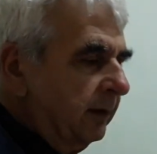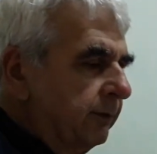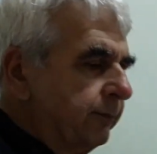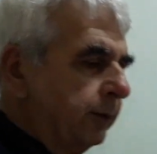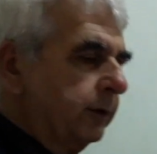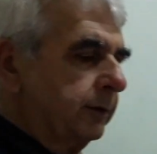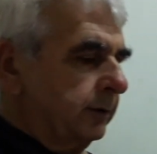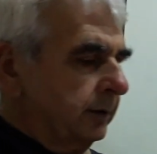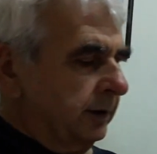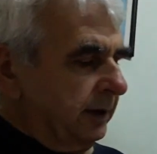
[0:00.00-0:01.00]

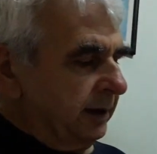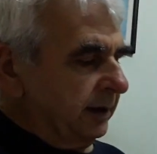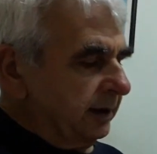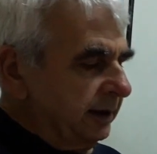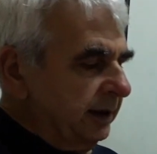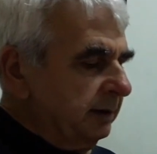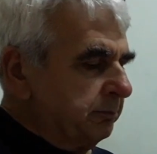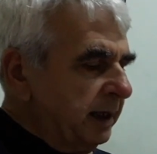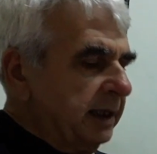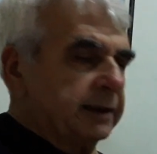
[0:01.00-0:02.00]
for in
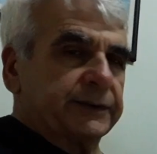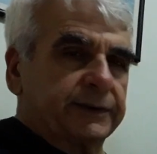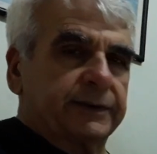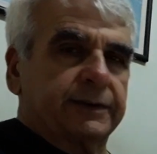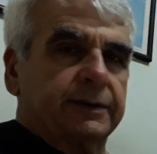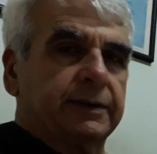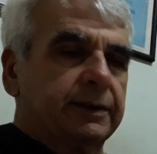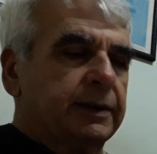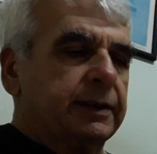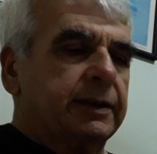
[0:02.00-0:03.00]
balance
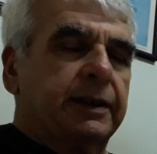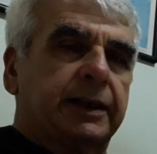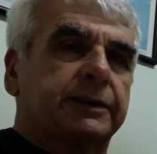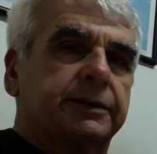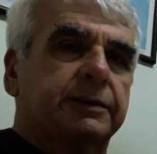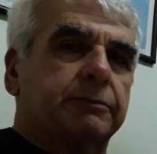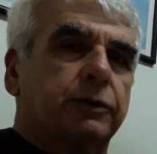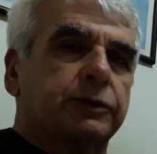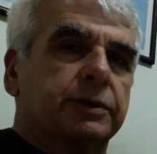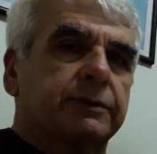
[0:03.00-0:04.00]
electron
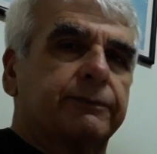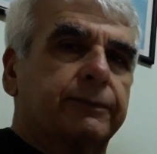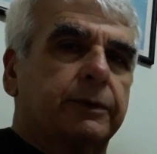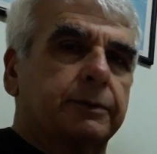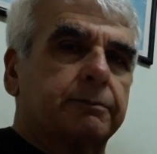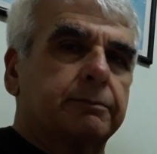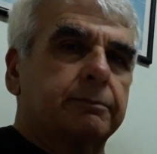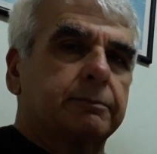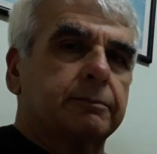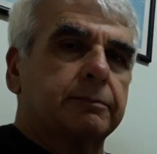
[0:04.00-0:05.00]
motion form
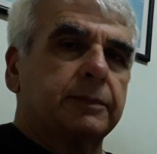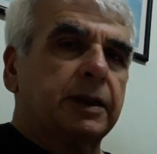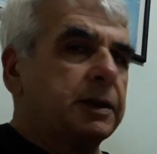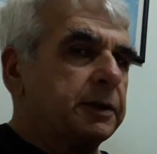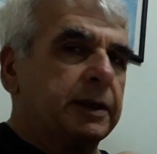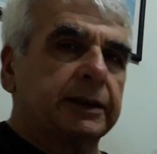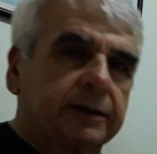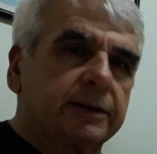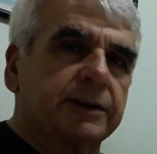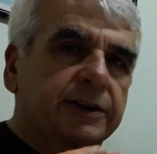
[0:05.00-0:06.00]

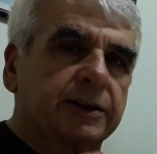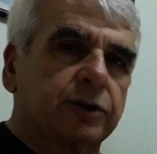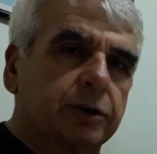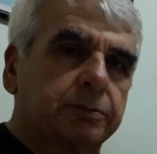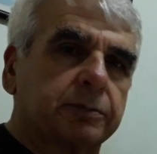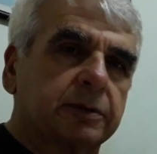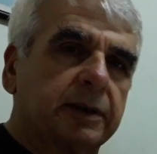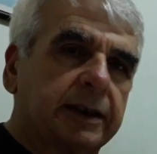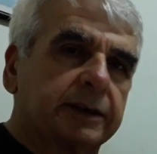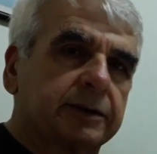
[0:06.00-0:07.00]
not disturbed
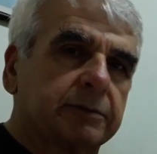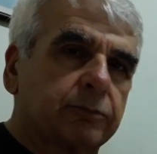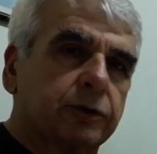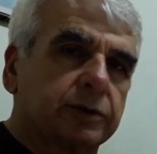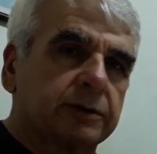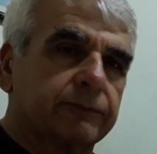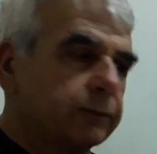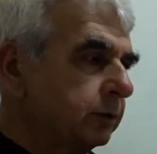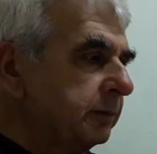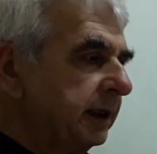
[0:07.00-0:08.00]
lateral motion
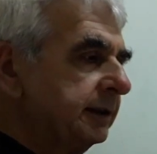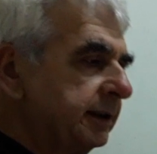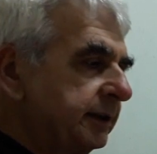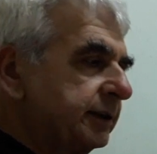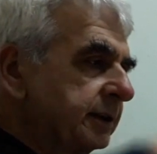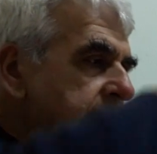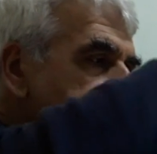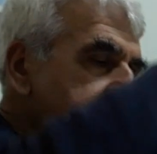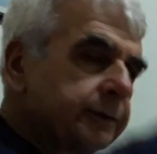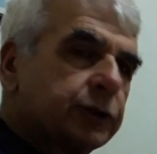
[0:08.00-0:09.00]
form and its
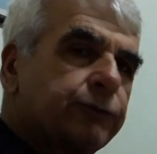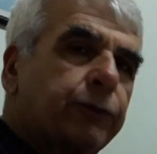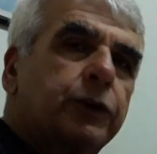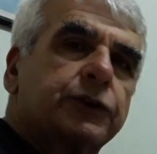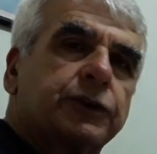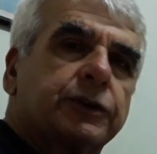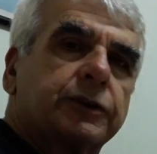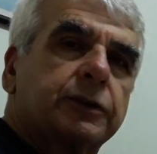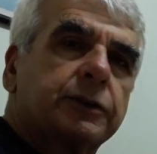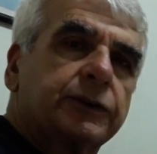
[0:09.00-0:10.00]

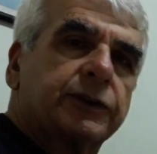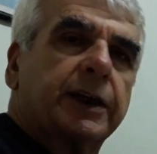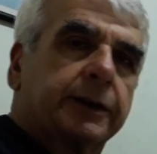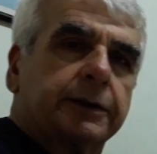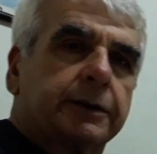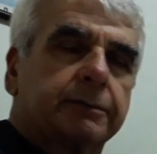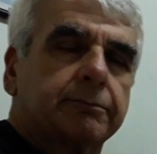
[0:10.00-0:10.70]
first cycle.